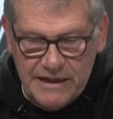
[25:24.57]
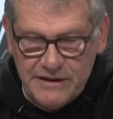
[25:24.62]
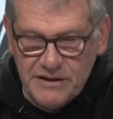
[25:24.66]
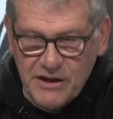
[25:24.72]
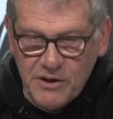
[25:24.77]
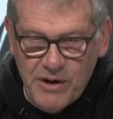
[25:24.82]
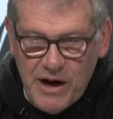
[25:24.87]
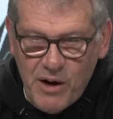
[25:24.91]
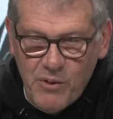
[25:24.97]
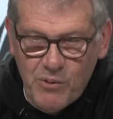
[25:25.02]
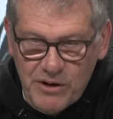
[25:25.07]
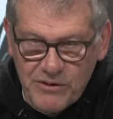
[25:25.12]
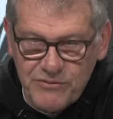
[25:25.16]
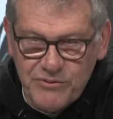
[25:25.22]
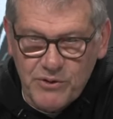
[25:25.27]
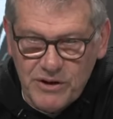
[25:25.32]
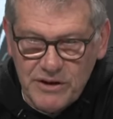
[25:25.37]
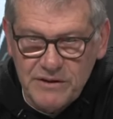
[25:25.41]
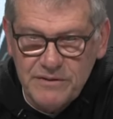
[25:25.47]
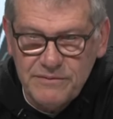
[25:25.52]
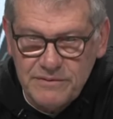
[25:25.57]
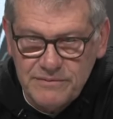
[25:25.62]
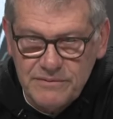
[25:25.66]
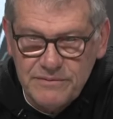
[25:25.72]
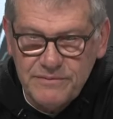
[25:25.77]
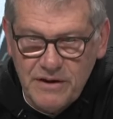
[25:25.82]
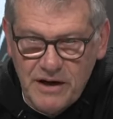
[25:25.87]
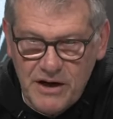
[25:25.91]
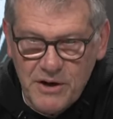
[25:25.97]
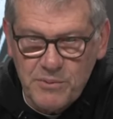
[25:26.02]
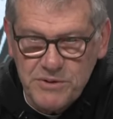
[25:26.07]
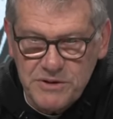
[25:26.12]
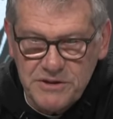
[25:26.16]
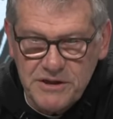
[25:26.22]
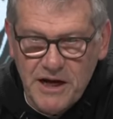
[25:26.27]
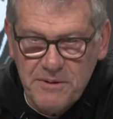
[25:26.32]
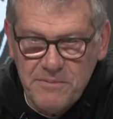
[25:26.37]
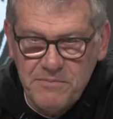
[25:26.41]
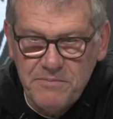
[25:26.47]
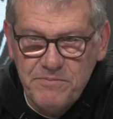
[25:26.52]
the groundwork for it,
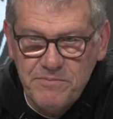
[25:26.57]
100%.